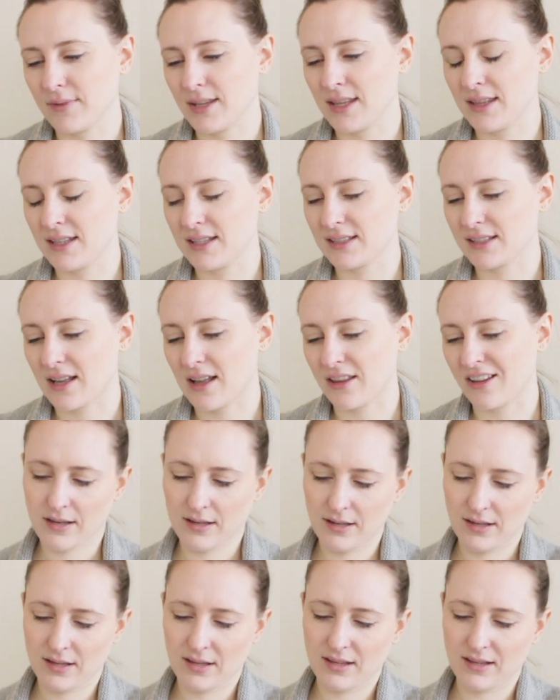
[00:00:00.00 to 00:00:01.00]
in this color.
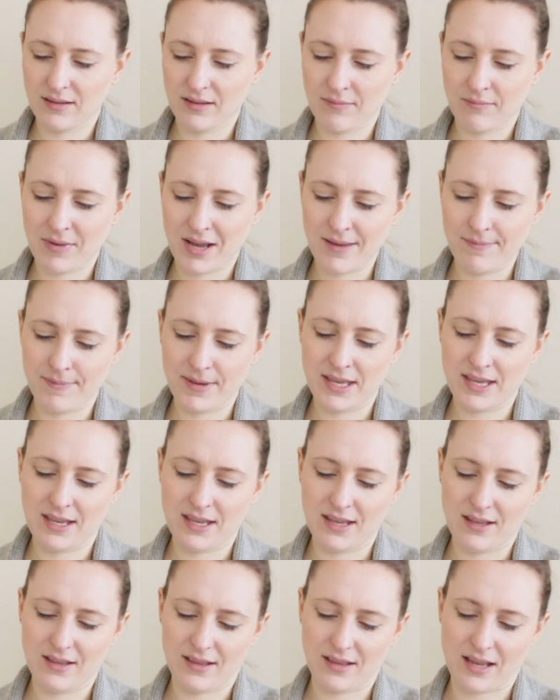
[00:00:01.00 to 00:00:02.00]
And it might
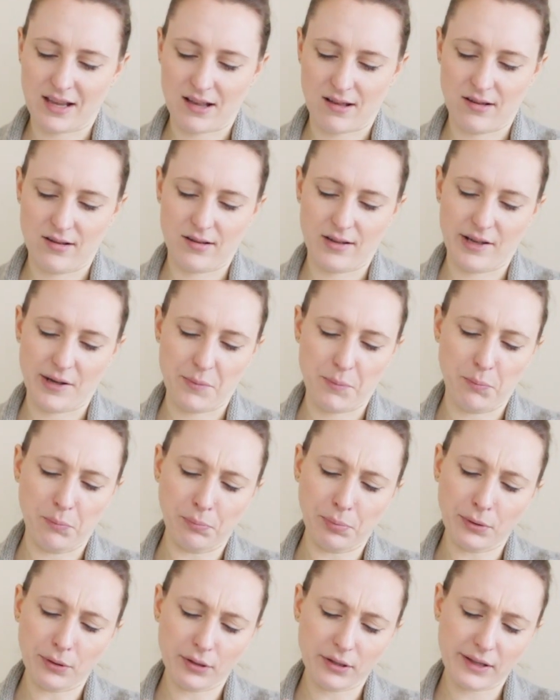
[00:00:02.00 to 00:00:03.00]
be like a
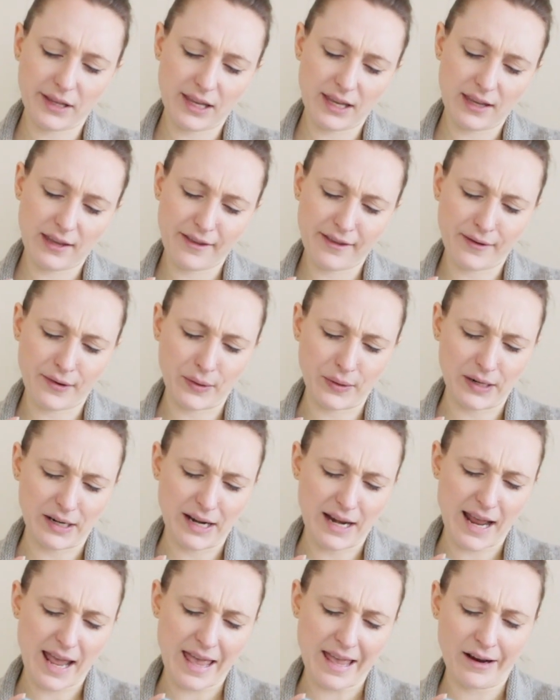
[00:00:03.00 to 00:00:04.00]
bulky or
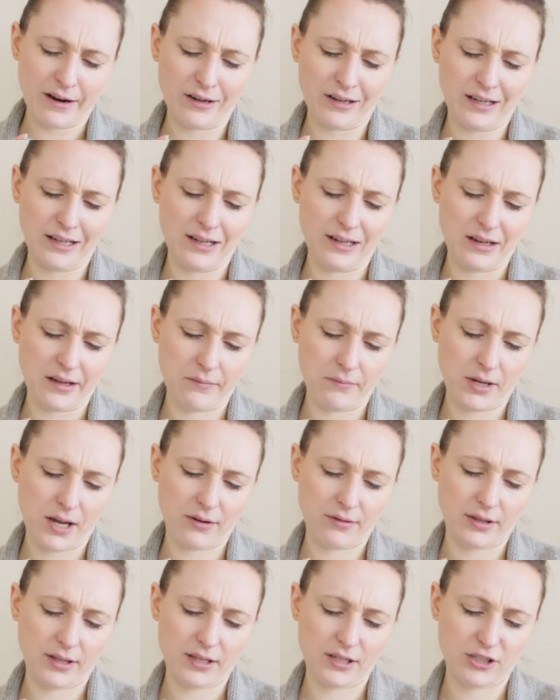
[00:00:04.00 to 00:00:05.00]
an Aran. I'm
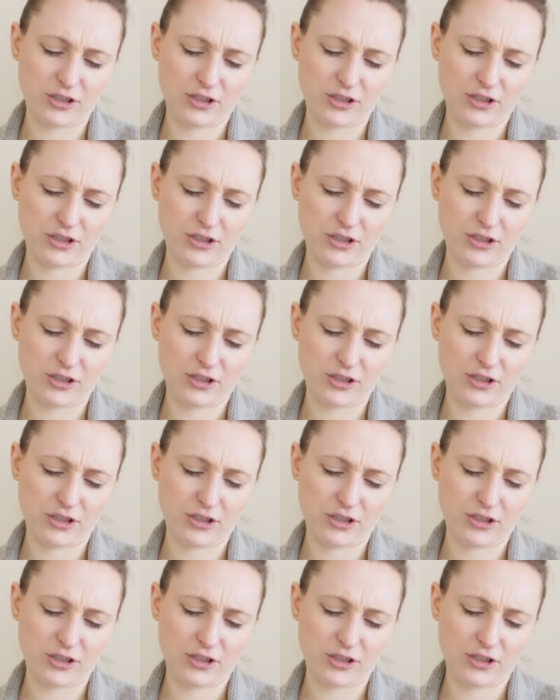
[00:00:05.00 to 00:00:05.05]
not really